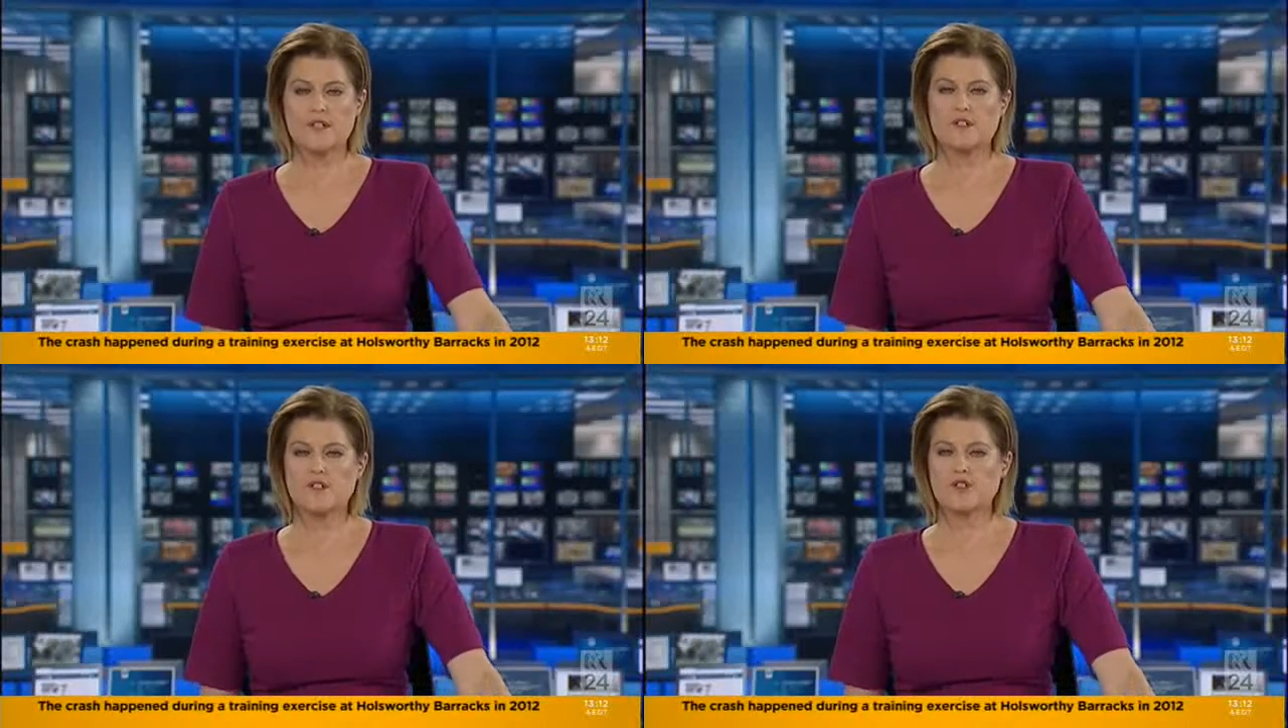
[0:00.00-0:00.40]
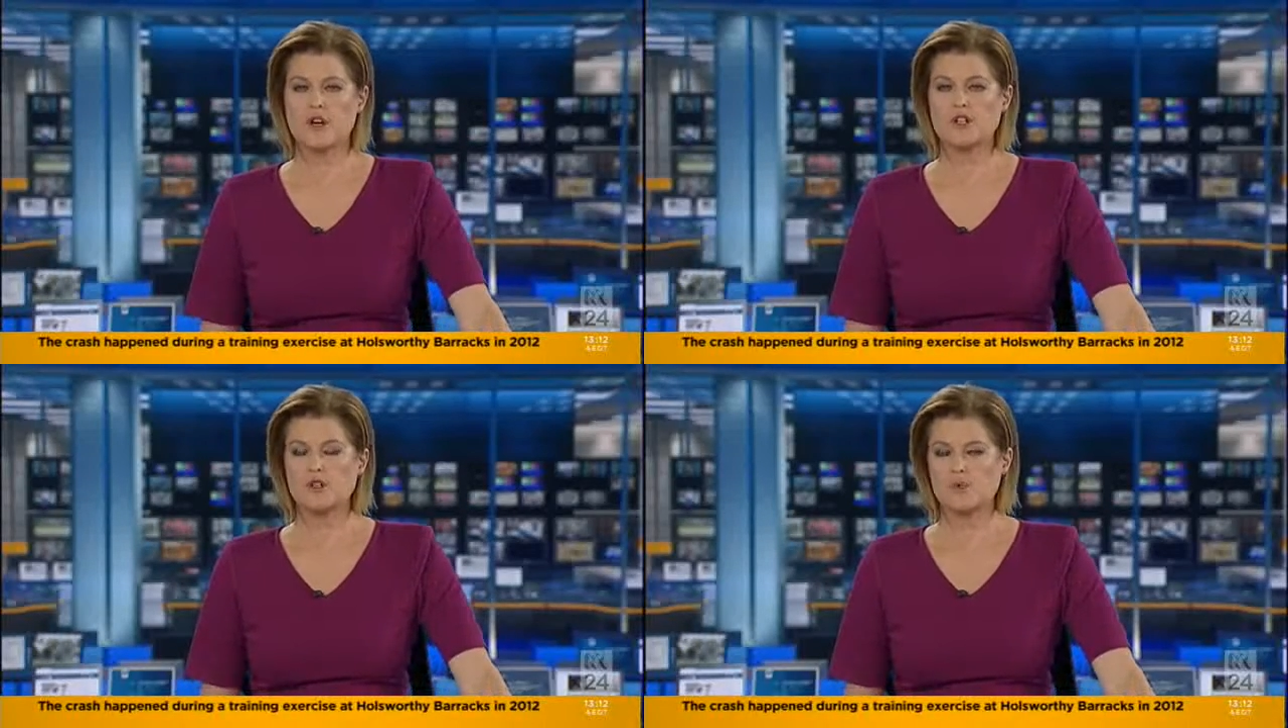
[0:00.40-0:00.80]

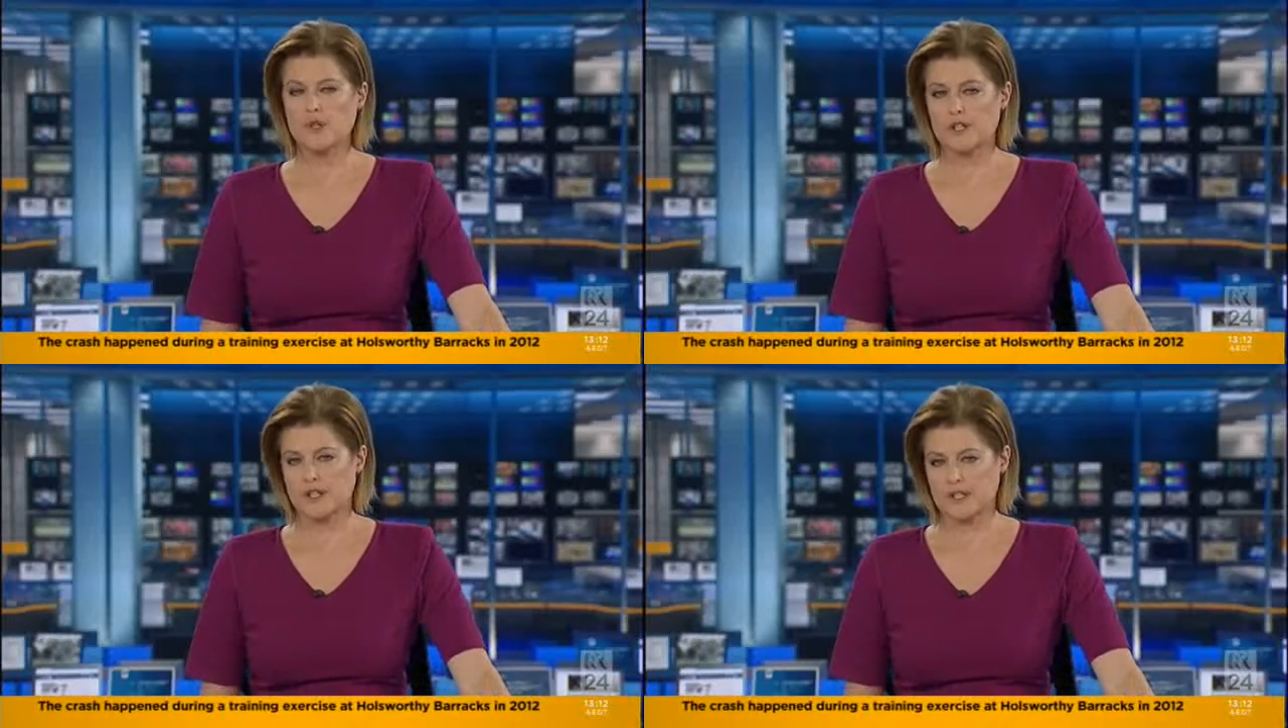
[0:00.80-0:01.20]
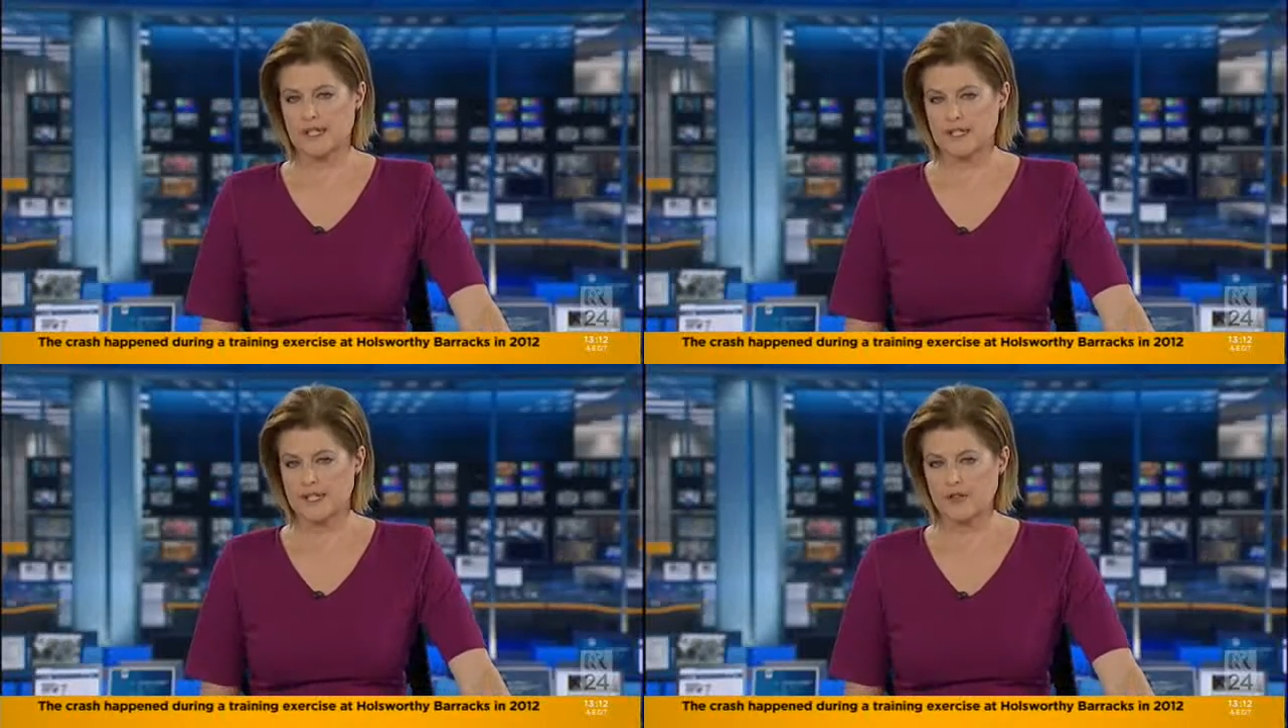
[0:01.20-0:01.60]
construction worker
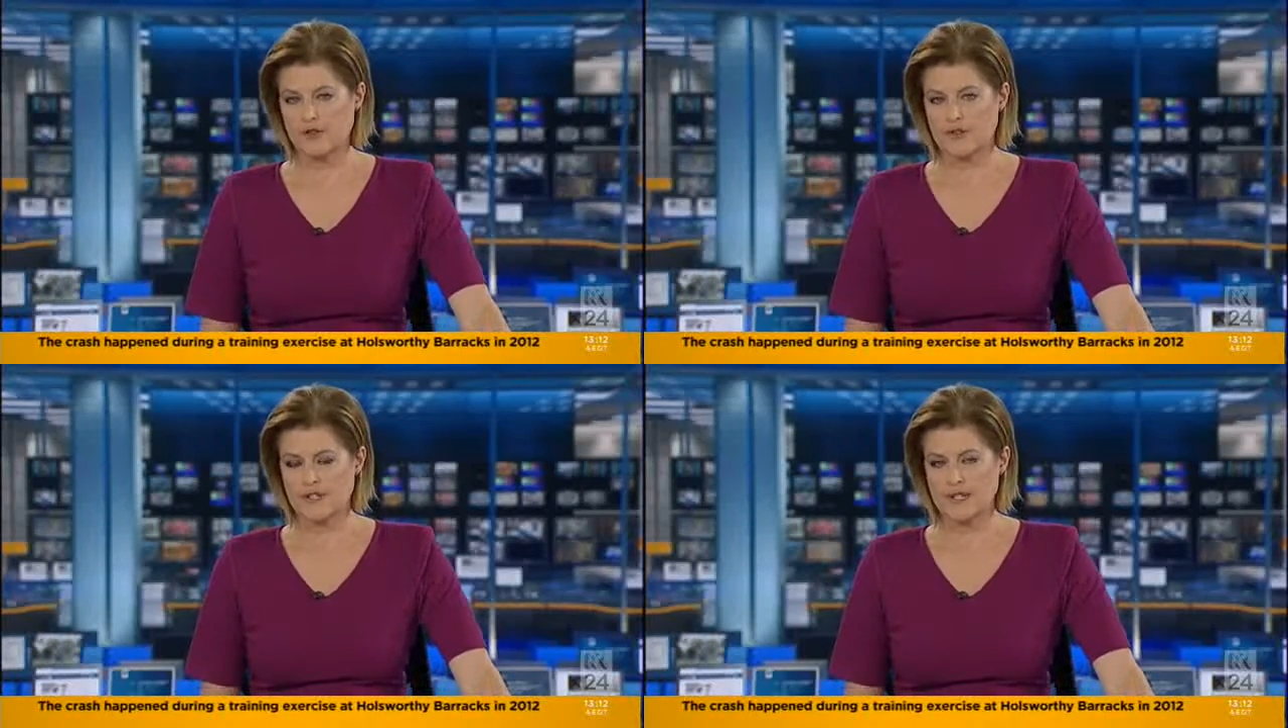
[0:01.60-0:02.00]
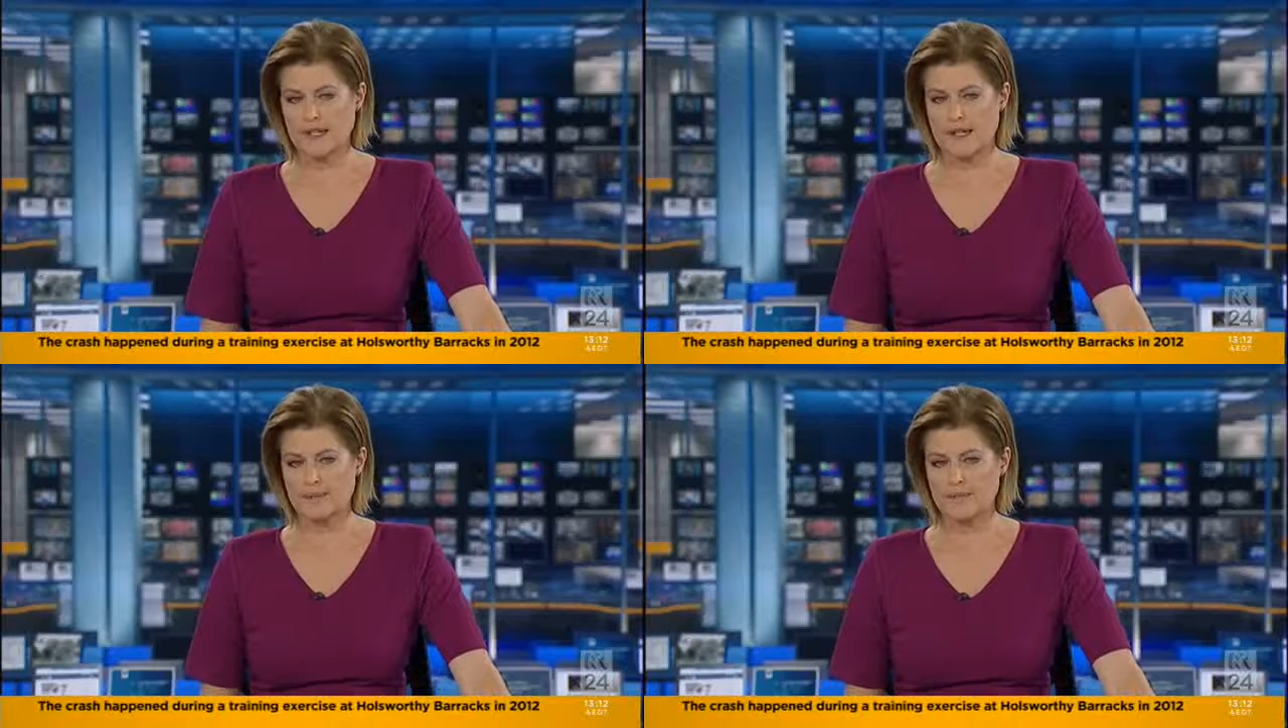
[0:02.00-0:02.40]
in central
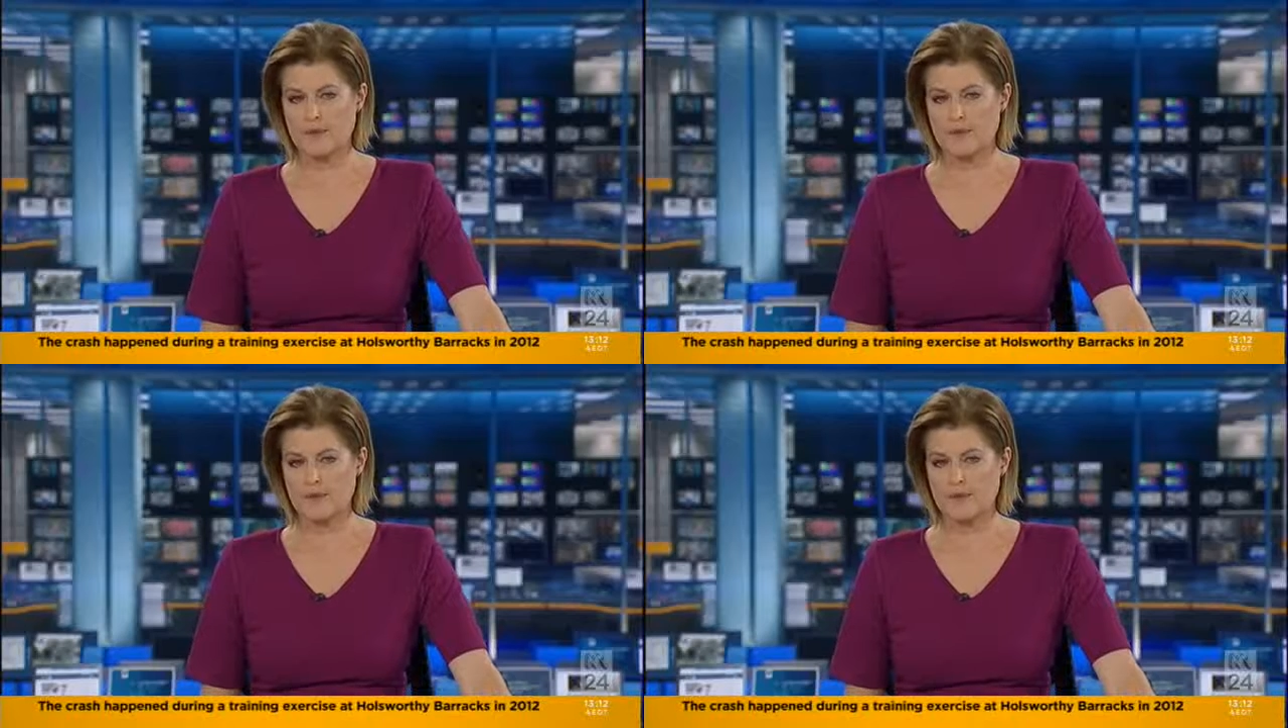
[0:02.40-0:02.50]
Sydney.